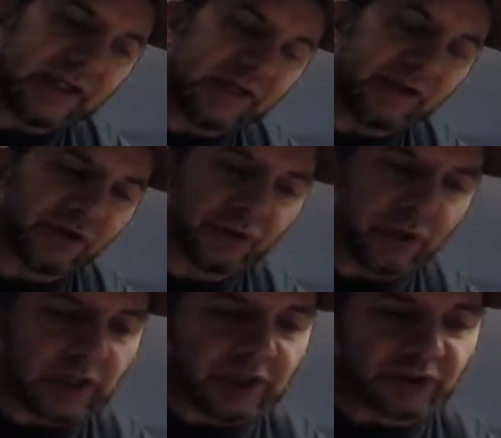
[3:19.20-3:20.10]
get the
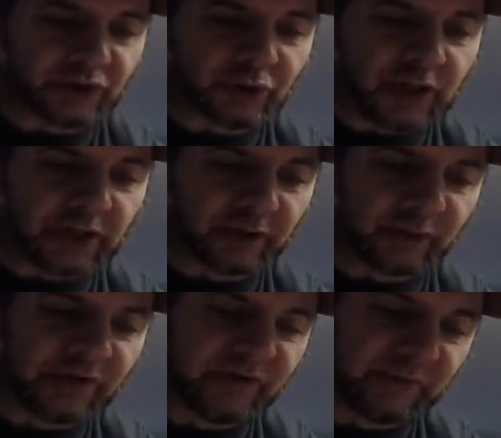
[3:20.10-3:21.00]
truck and trailer
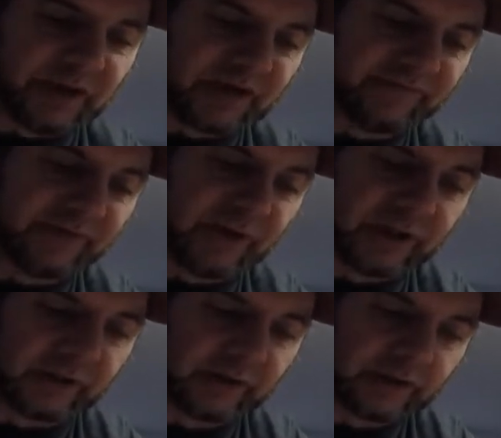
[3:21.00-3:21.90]
with the
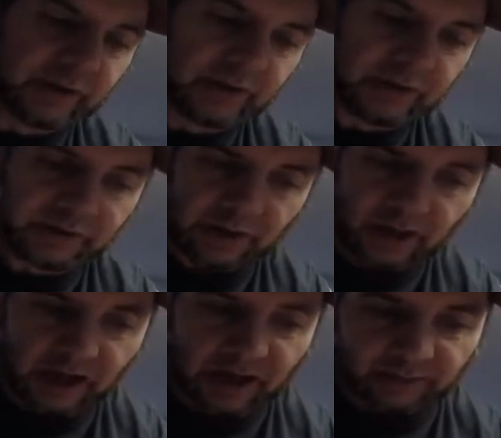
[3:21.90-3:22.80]
Bigfoot
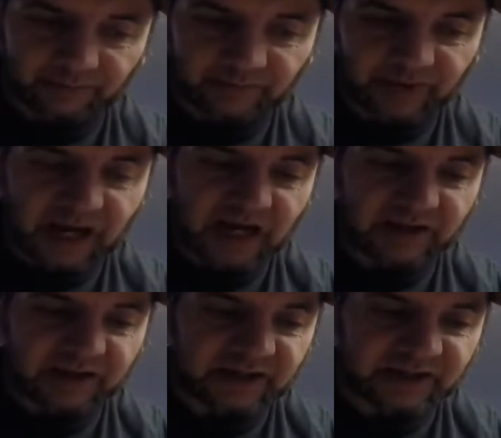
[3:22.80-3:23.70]
um, out
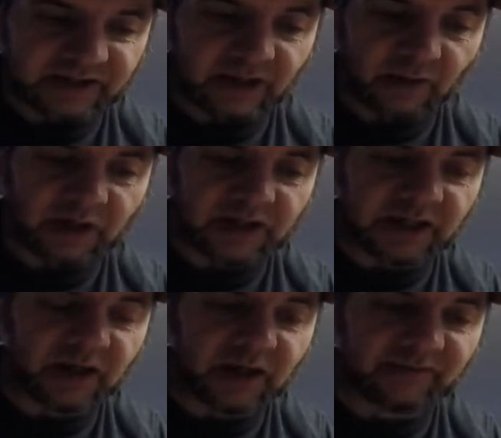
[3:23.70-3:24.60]
of these I wanted to
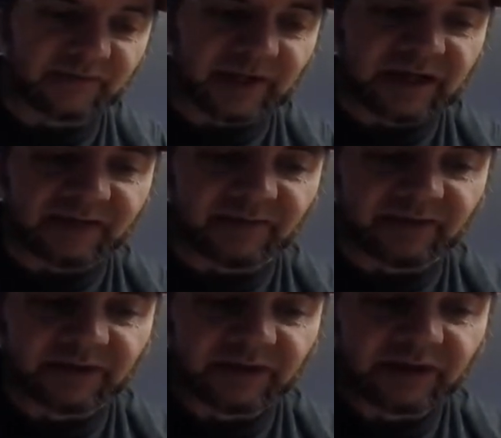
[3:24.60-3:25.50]
get all of them and I
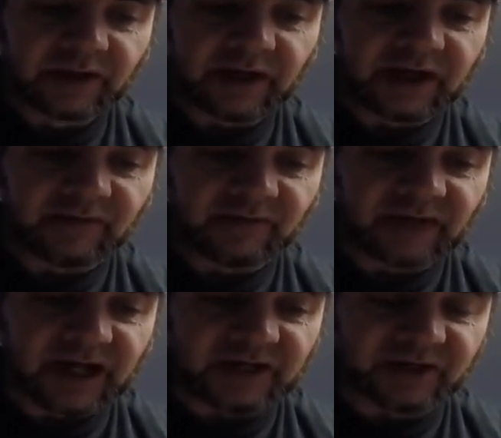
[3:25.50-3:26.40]
never I never
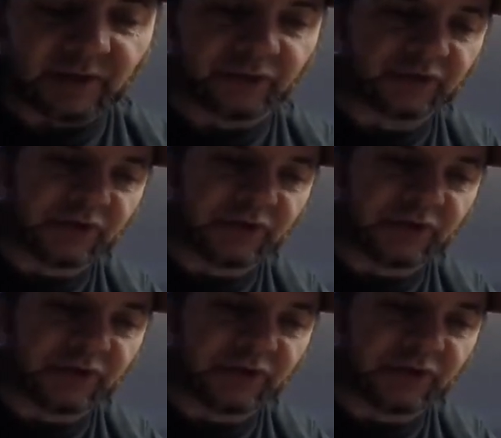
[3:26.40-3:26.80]
got those